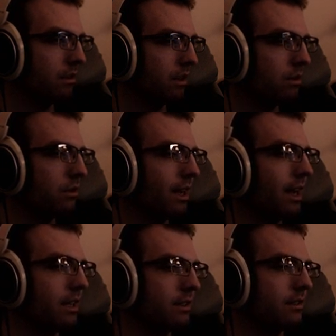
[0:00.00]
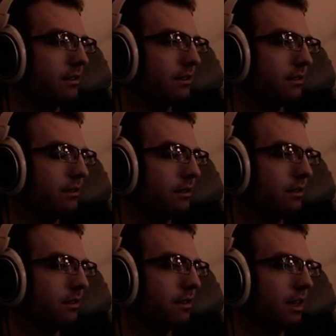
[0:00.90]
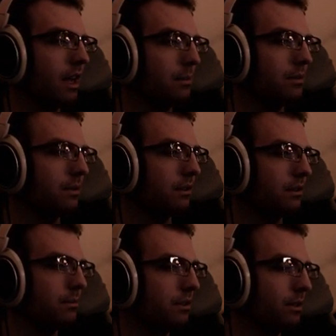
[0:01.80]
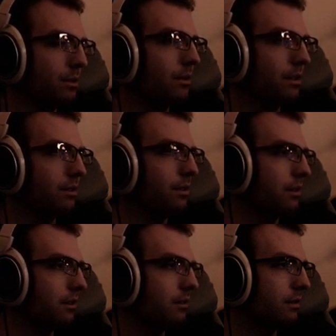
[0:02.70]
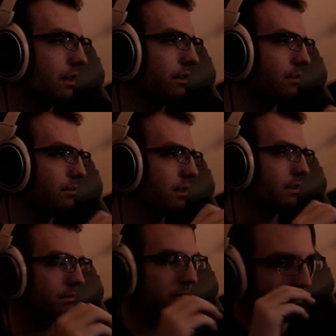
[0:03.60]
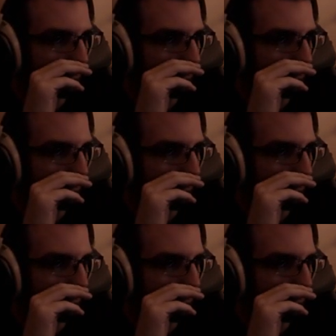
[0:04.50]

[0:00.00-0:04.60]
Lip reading: It only adds to the atmosphere in something that's already dark, like SMT,